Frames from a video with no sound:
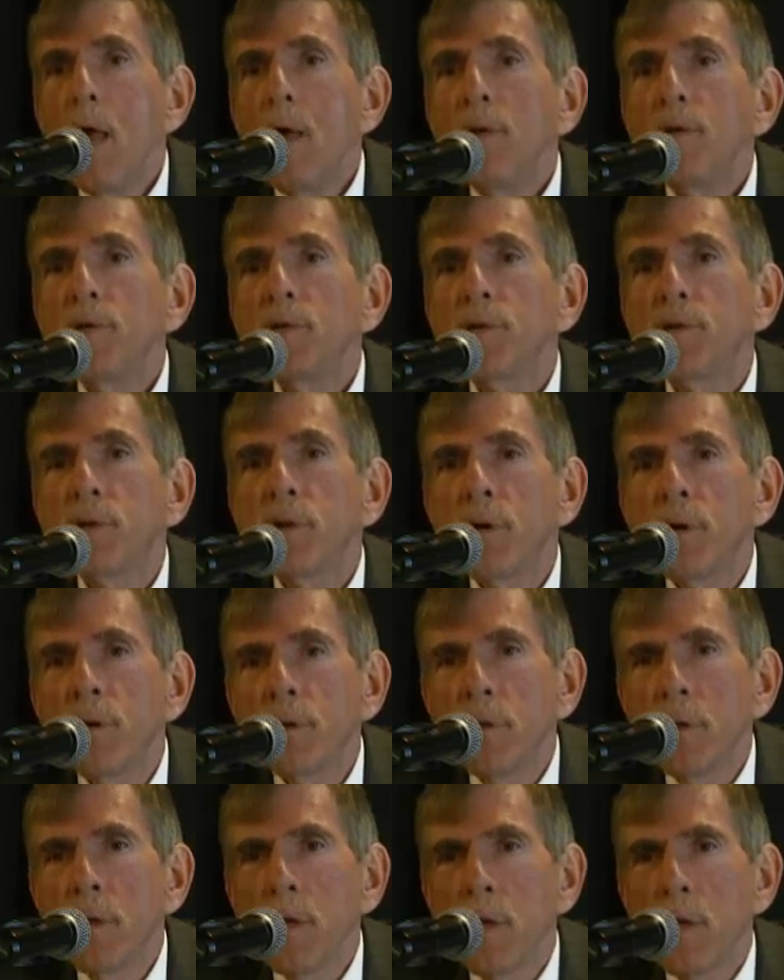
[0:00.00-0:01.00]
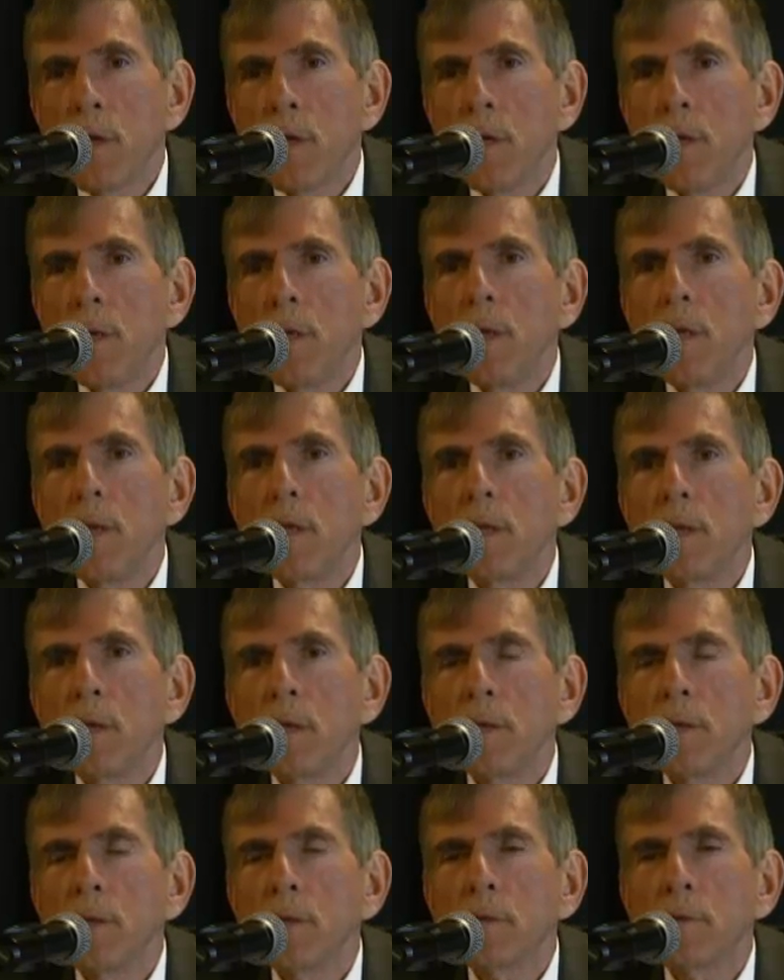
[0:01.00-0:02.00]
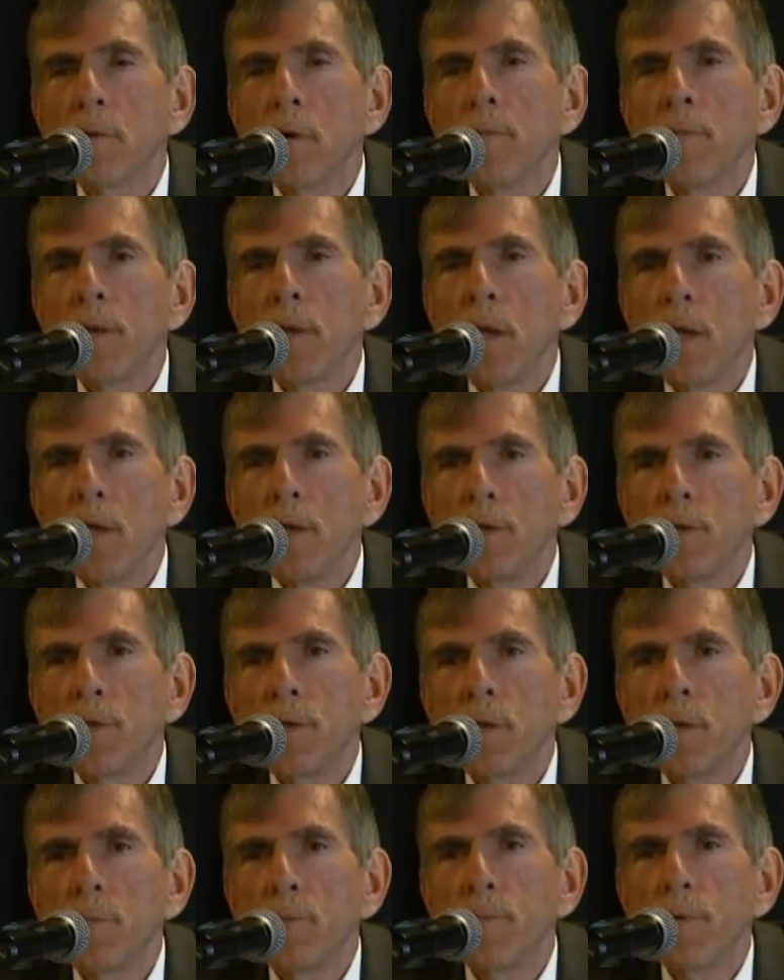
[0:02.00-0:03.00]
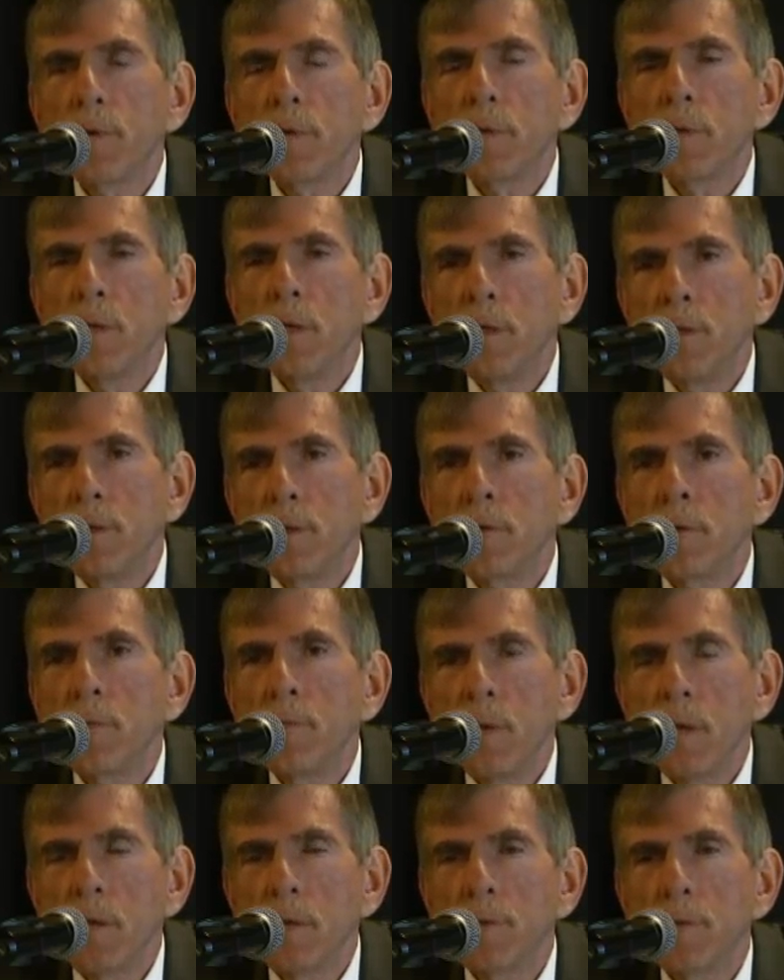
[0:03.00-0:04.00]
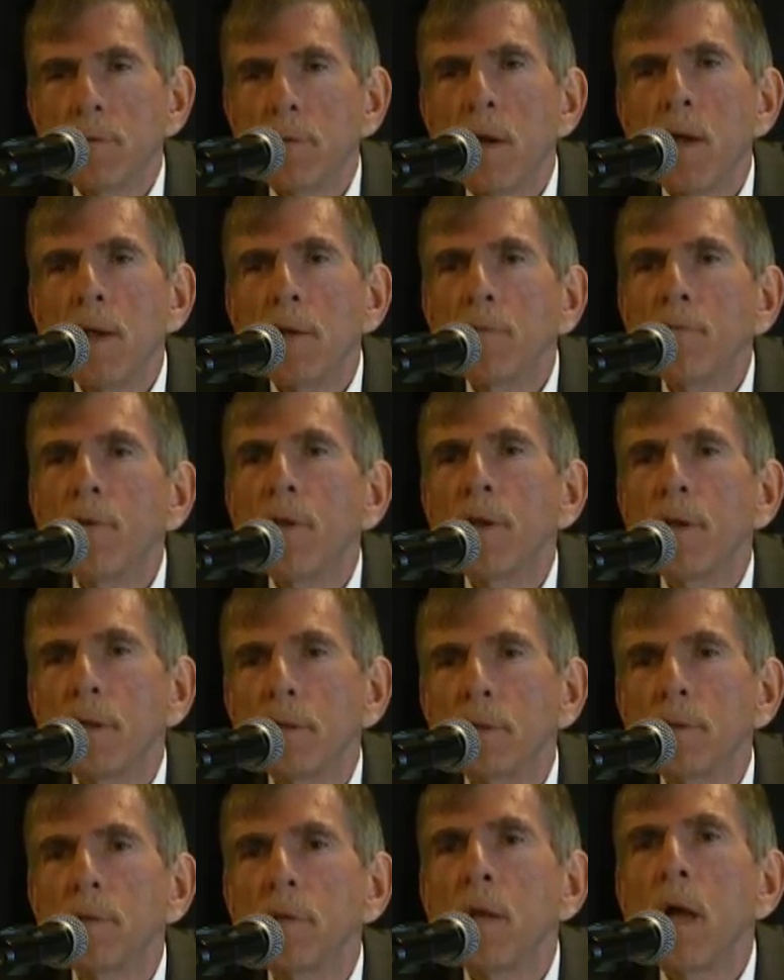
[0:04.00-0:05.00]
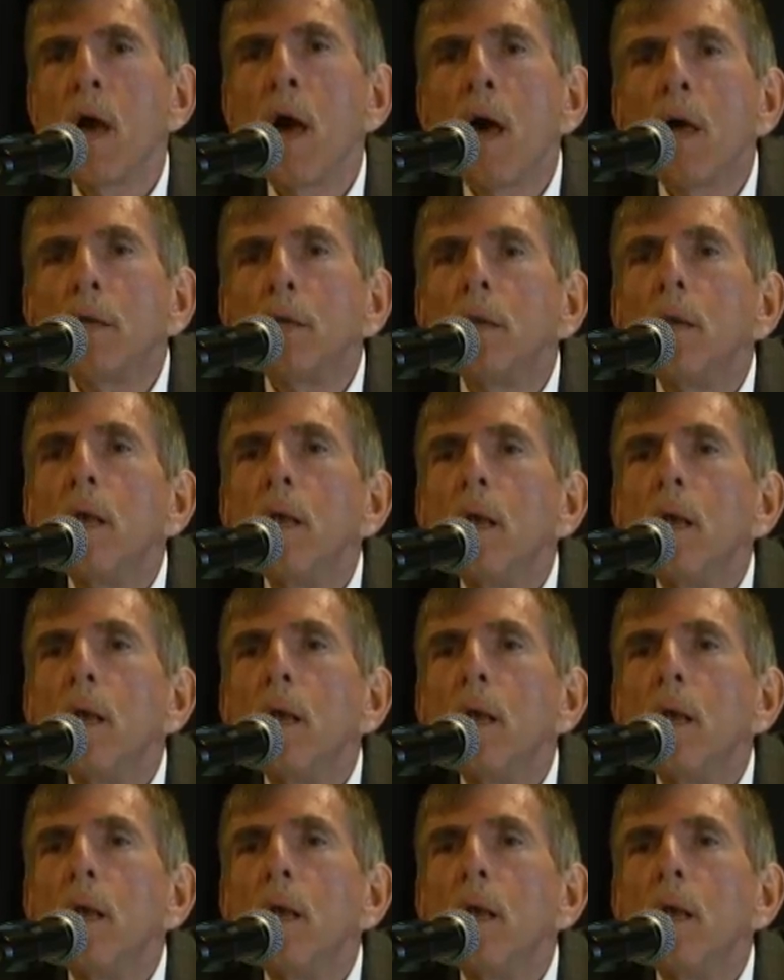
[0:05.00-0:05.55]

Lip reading: Certainly, the discrimination procedure administratively is not